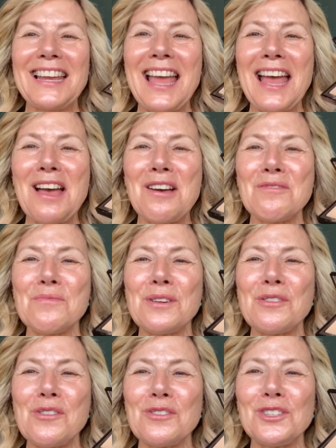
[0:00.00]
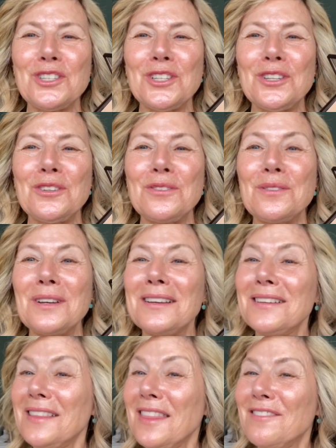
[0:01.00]
now we're on
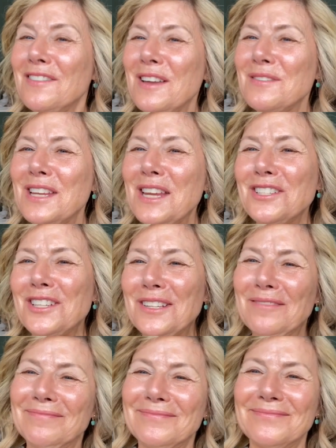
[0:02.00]
to the foundation.